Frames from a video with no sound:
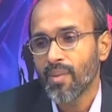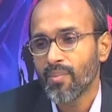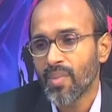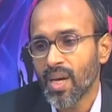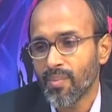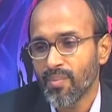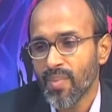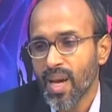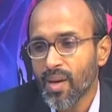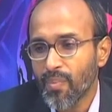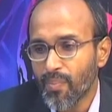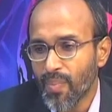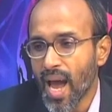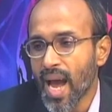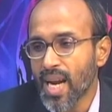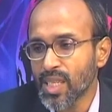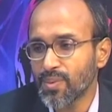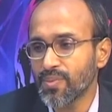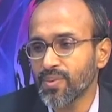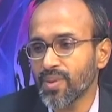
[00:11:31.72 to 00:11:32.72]
make
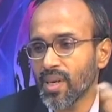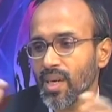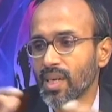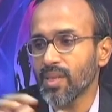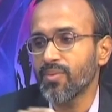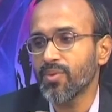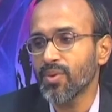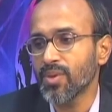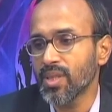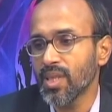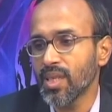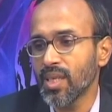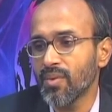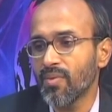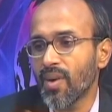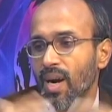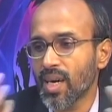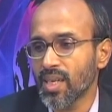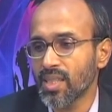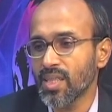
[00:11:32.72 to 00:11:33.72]
plans for the
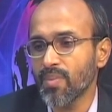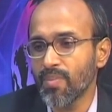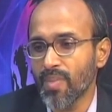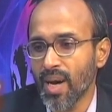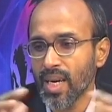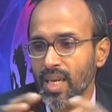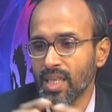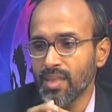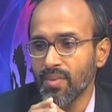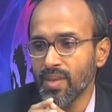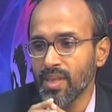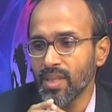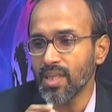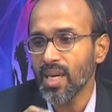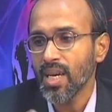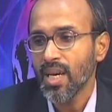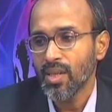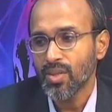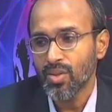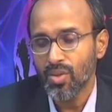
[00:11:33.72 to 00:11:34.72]
watershed management,
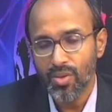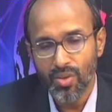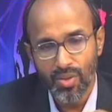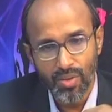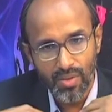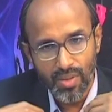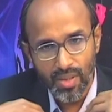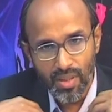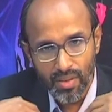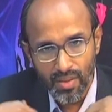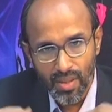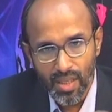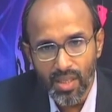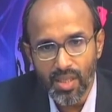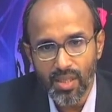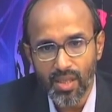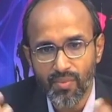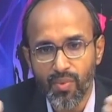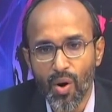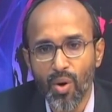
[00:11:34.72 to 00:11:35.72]
so
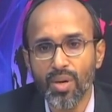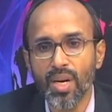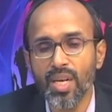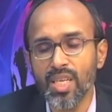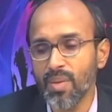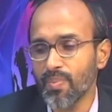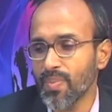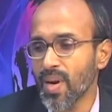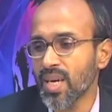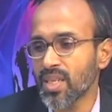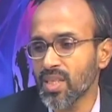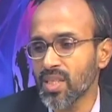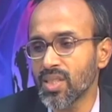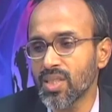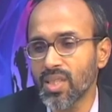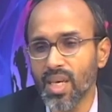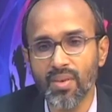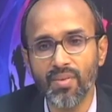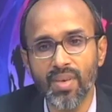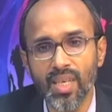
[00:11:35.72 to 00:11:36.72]
these foundation
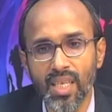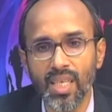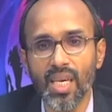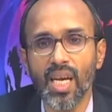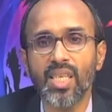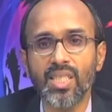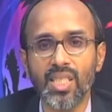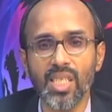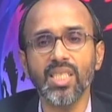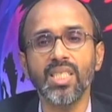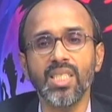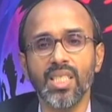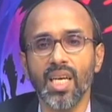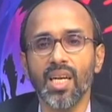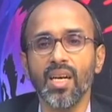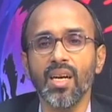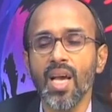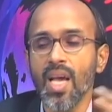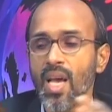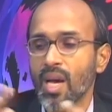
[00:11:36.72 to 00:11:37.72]
practices are very
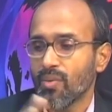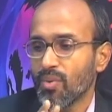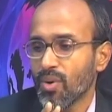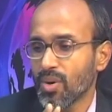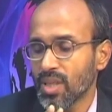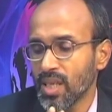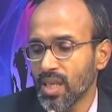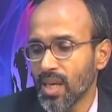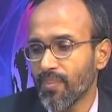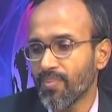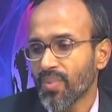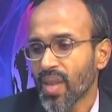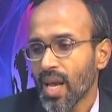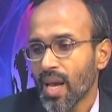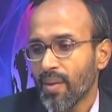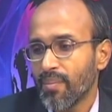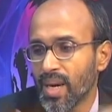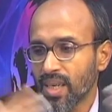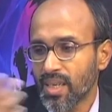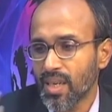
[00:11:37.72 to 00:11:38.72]
essential for the
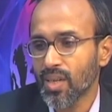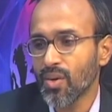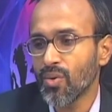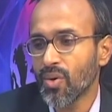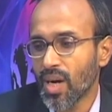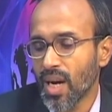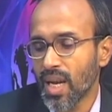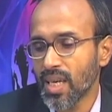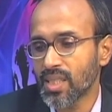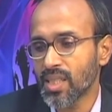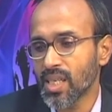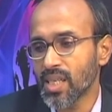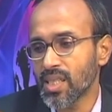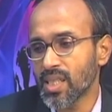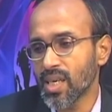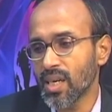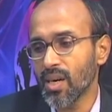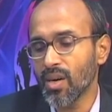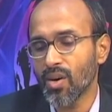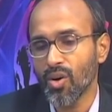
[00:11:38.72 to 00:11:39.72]
better
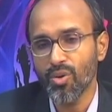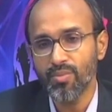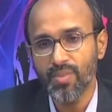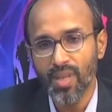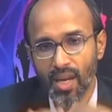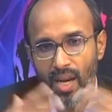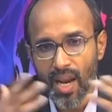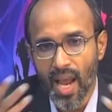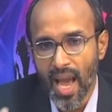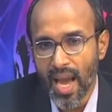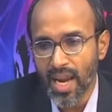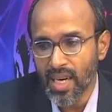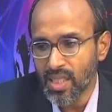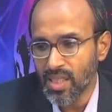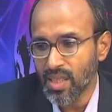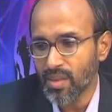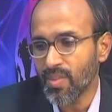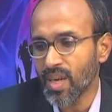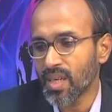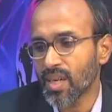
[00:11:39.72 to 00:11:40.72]
utilization of the
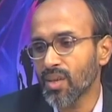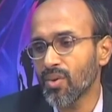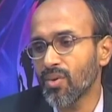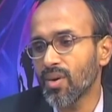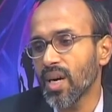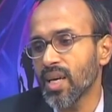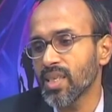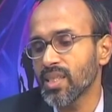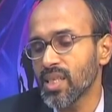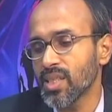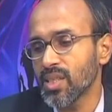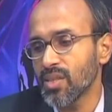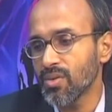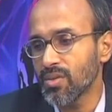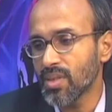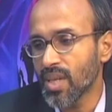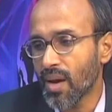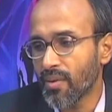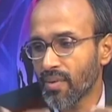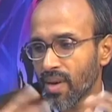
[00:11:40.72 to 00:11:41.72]
land, better utilization of
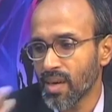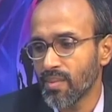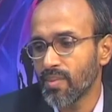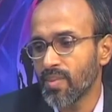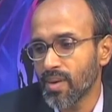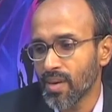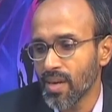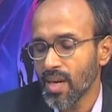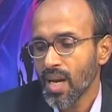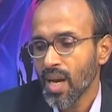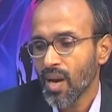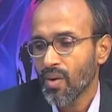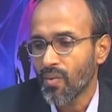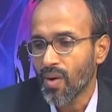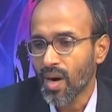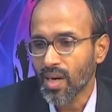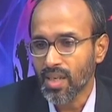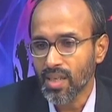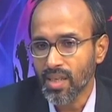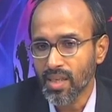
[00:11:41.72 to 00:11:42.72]
the available
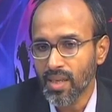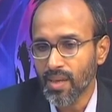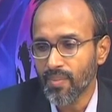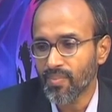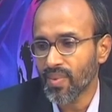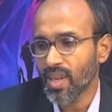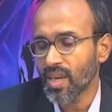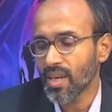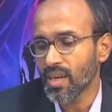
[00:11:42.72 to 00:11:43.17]
water